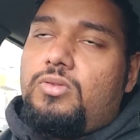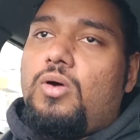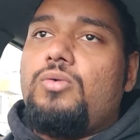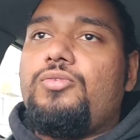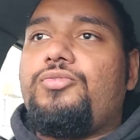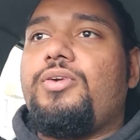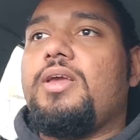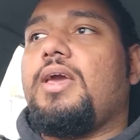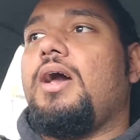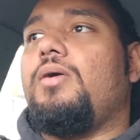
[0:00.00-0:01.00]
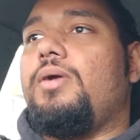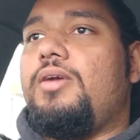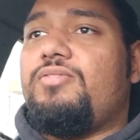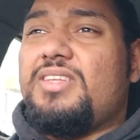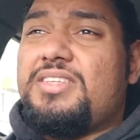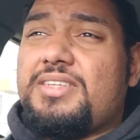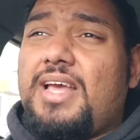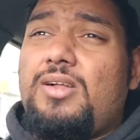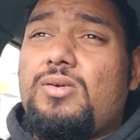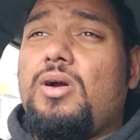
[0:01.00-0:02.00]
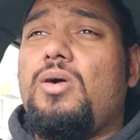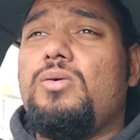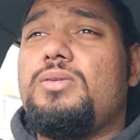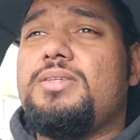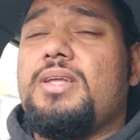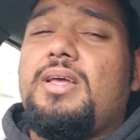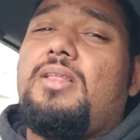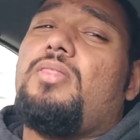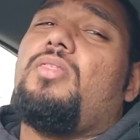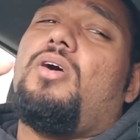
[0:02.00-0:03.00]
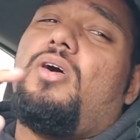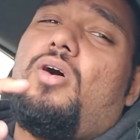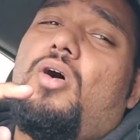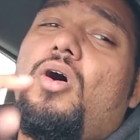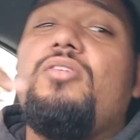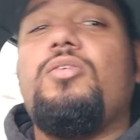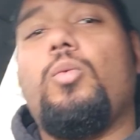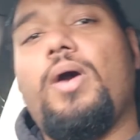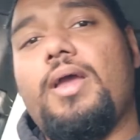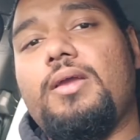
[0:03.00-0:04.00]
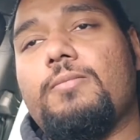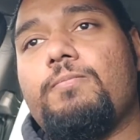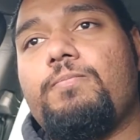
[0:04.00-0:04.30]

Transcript: don't freak out if the scale goes the other way.